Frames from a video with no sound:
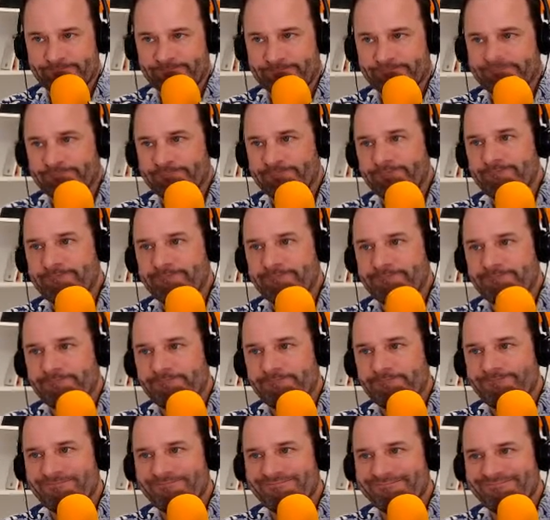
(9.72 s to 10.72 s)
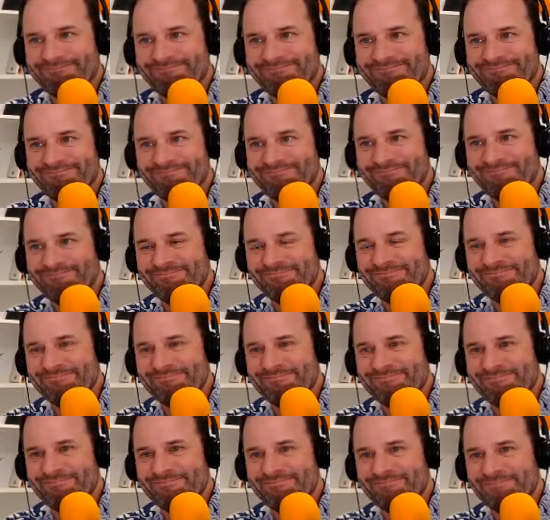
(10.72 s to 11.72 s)

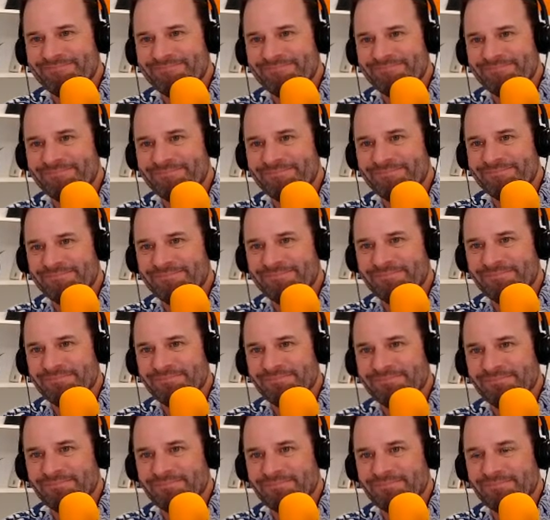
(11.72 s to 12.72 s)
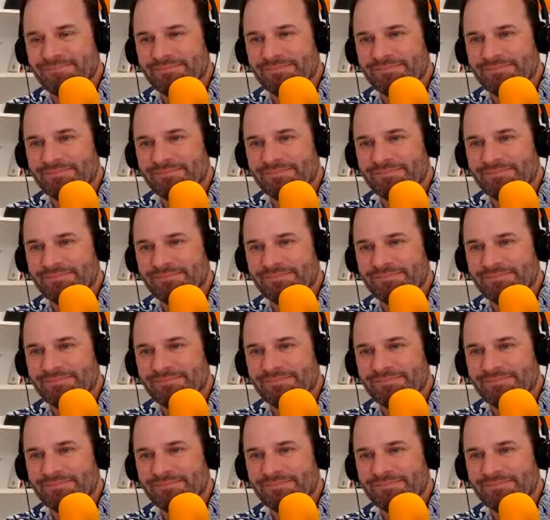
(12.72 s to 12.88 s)
This person isn't speaking.